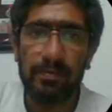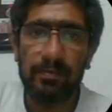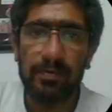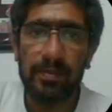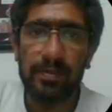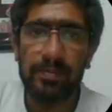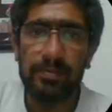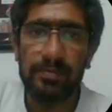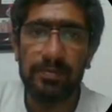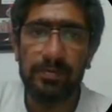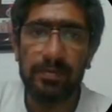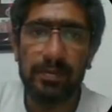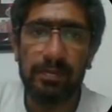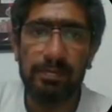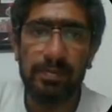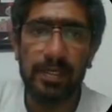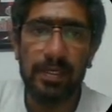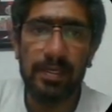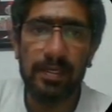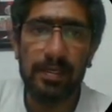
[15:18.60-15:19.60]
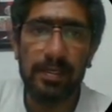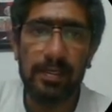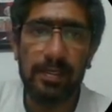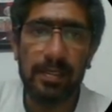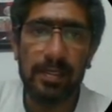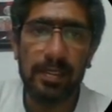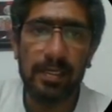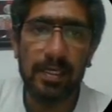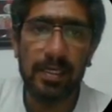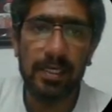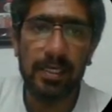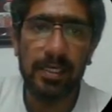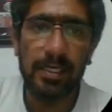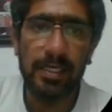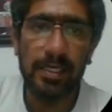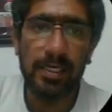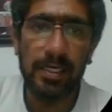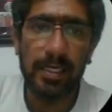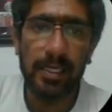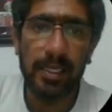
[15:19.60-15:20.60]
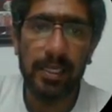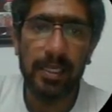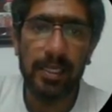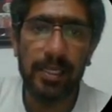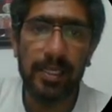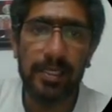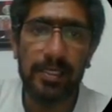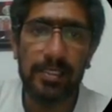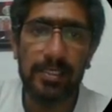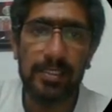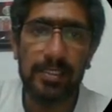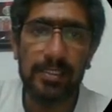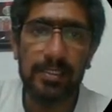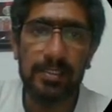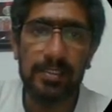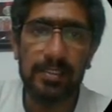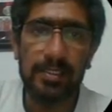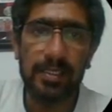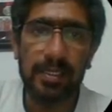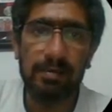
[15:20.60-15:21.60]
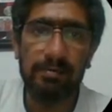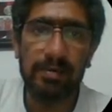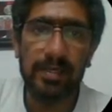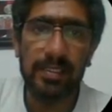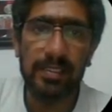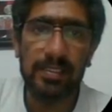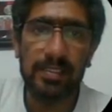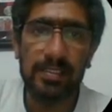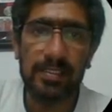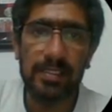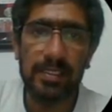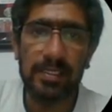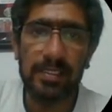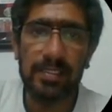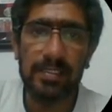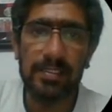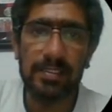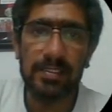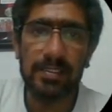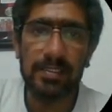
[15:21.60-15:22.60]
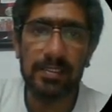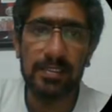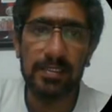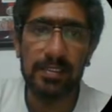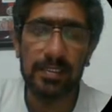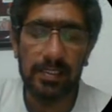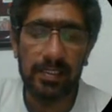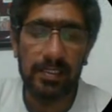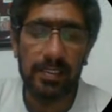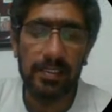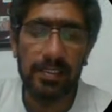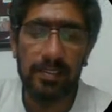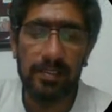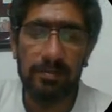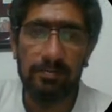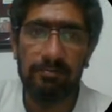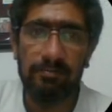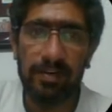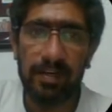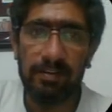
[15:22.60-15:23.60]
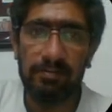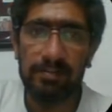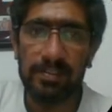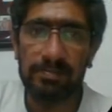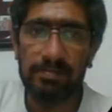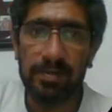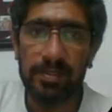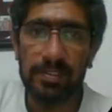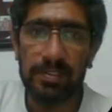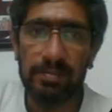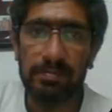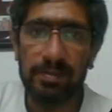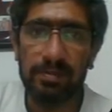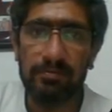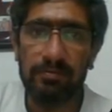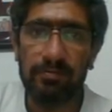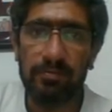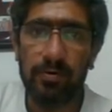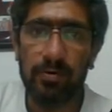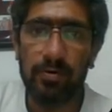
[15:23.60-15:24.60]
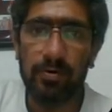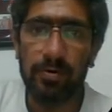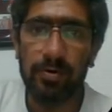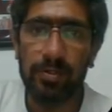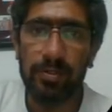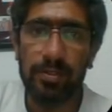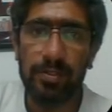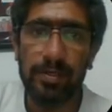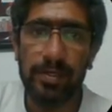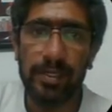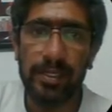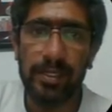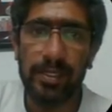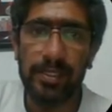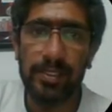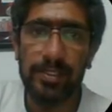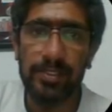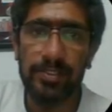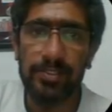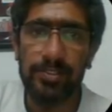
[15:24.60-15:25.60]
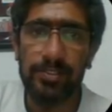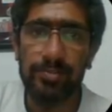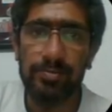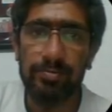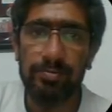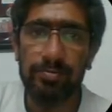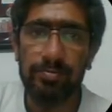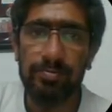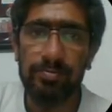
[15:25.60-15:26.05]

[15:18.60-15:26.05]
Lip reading: Would it be a 9, 8, 7, 6? 5 is possible. 4, 3, 2. 2,